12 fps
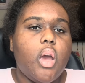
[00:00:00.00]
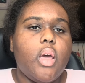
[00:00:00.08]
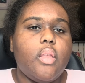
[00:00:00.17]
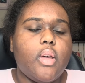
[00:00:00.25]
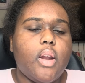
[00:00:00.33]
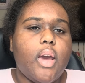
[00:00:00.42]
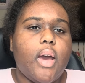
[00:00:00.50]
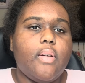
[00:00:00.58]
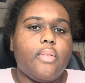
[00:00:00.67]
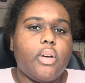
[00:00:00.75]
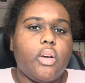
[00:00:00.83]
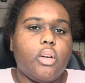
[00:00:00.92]
And then I
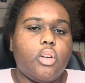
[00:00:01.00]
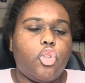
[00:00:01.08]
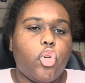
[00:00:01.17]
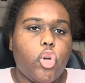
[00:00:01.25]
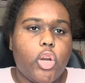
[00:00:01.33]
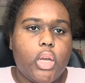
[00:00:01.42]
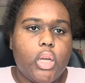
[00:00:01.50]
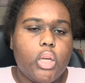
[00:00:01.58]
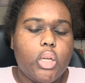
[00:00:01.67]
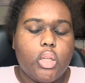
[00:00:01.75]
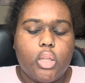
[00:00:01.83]
have a crate,